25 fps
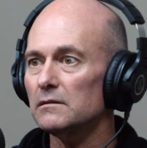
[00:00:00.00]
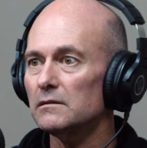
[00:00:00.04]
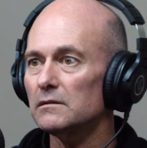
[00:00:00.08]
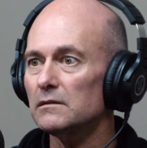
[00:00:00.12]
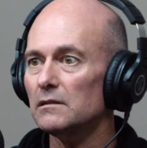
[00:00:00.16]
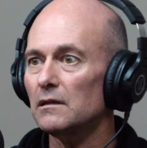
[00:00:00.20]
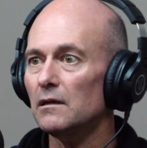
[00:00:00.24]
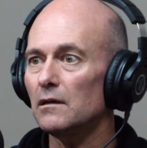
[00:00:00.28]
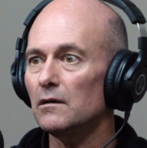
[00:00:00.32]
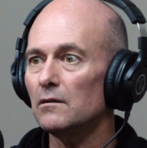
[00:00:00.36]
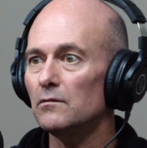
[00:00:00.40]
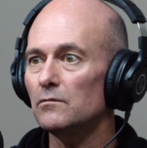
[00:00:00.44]

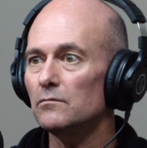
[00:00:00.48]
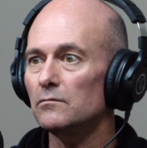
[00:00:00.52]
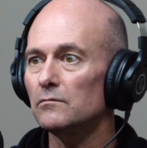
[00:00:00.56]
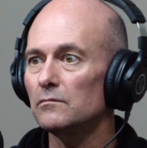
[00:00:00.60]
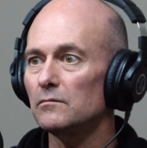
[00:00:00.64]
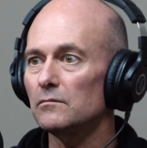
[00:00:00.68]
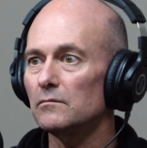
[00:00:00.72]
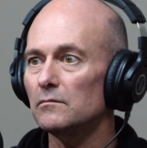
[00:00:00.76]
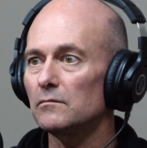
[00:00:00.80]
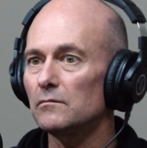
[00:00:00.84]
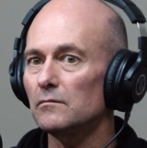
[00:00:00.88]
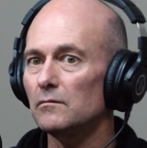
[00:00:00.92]
So
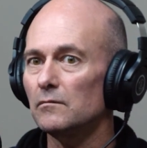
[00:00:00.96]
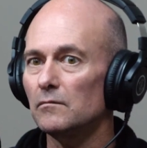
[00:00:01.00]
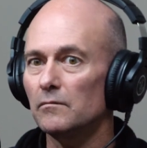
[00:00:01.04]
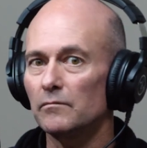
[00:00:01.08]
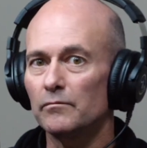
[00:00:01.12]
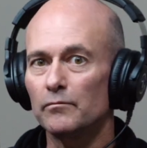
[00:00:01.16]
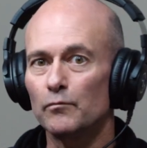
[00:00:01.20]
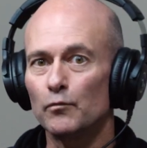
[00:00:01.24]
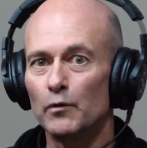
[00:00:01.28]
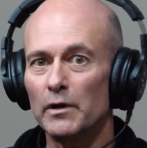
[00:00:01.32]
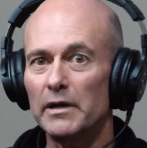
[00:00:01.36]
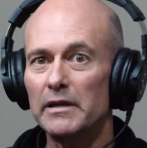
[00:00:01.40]

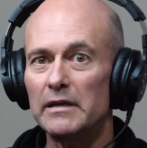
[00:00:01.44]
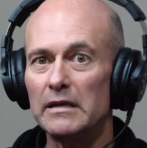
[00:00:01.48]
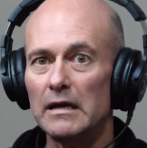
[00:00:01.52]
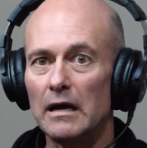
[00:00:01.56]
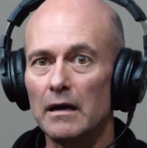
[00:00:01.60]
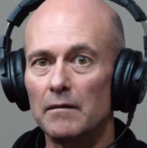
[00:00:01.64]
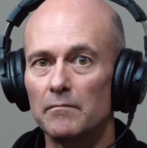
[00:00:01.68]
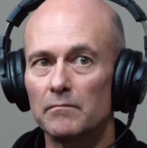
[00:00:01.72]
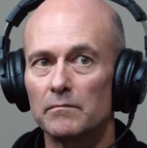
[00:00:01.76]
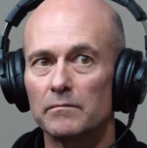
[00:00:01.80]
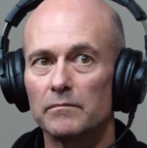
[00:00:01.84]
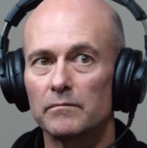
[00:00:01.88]
we
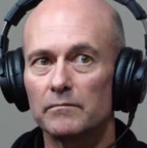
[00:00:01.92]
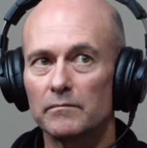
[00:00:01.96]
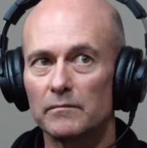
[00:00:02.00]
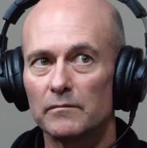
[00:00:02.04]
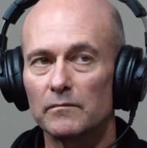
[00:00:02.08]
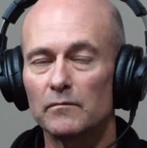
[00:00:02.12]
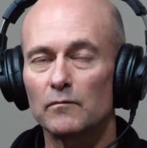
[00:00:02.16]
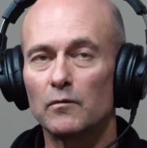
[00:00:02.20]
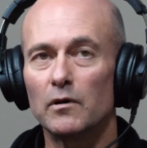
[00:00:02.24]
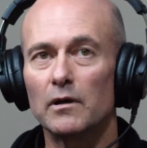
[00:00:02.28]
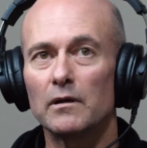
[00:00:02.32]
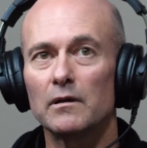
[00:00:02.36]

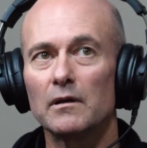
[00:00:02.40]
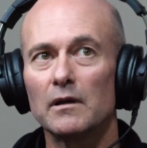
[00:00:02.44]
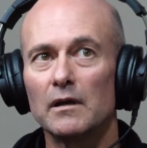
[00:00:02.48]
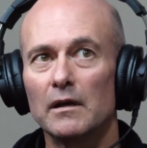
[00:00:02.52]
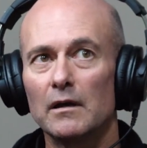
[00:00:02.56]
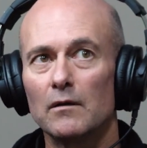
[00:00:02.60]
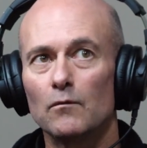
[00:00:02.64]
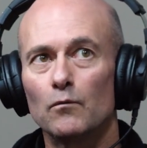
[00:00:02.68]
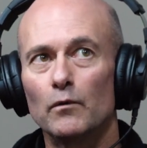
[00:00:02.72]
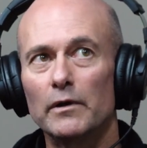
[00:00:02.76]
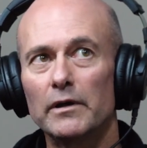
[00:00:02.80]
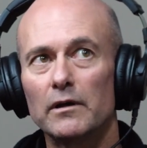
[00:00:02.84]

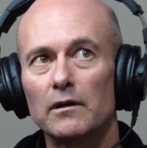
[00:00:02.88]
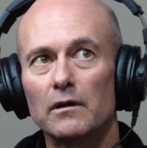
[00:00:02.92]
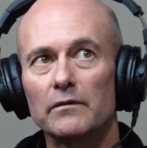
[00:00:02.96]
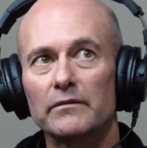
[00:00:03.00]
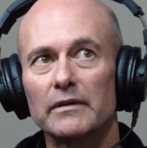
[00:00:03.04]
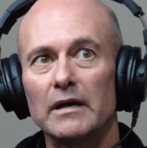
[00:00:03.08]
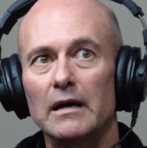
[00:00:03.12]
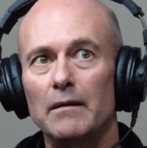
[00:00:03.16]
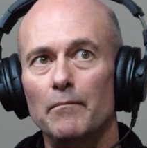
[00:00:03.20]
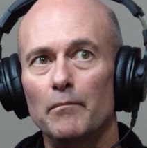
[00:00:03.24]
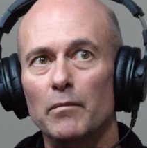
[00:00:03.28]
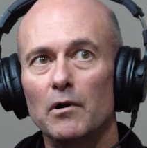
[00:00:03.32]
got
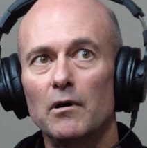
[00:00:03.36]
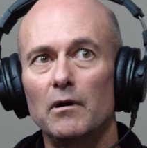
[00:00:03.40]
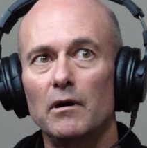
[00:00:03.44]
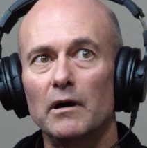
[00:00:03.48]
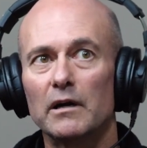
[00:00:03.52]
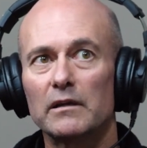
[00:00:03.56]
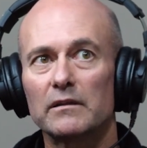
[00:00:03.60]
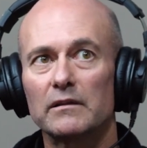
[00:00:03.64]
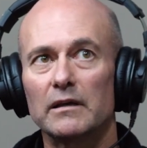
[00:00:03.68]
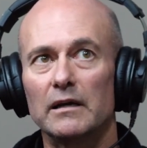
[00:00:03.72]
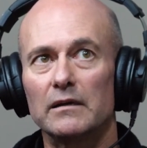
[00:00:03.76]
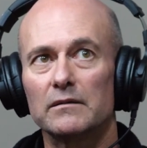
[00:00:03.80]
that
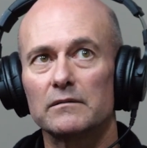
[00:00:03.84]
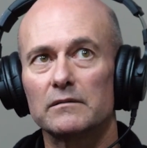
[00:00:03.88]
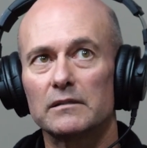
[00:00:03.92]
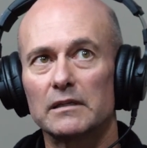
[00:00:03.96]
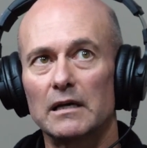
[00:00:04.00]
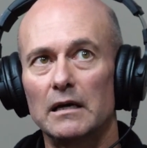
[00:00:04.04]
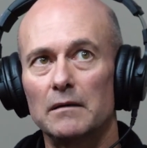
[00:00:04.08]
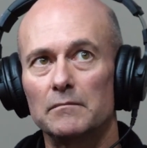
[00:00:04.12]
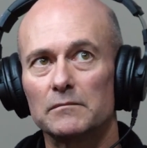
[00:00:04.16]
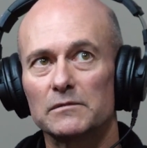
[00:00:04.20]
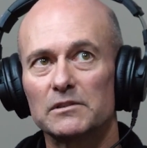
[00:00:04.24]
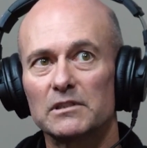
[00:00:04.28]
bike, that
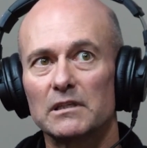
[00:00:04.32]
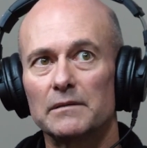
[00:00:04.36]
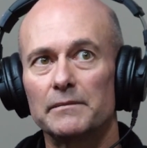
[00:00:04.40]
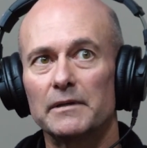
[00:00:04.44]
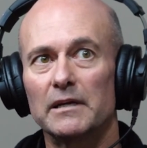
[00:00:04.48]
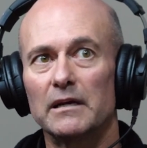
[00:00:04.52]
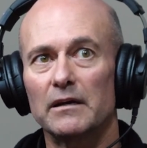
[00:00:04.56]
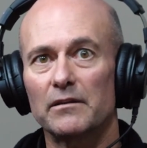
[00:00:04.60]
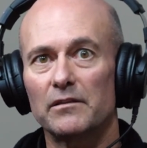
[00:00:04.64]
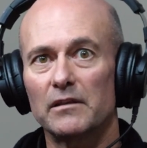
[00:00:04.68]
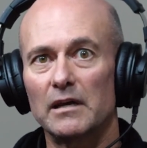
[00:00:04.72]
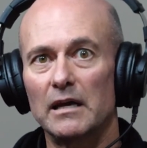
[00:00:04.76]

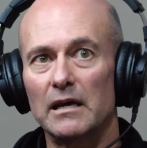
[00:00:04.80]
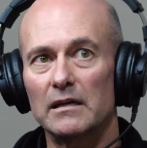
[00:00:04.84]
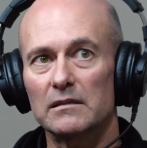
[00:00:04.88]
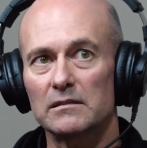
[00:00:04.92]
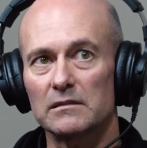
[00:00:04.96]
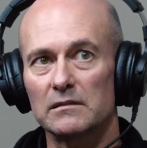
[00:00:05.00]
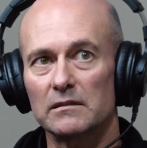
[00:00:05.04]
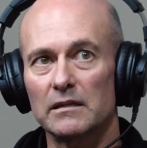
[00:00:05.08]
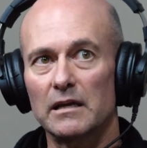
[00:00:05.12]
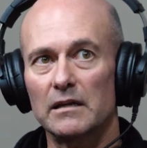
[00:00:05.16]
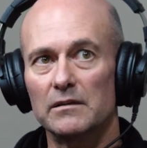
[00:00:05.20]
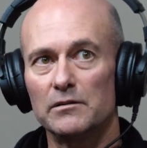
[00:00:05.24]
CBR
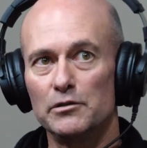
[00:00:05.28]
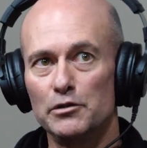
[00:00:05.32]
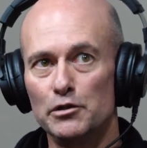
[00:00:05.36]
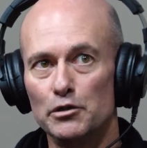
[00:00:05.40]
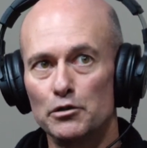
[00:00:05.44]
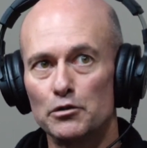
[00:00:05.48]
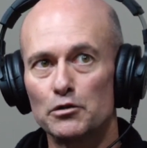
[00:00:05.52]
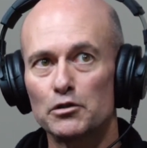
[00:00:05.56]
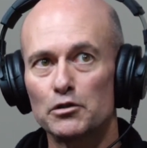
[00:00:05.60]
1000, that new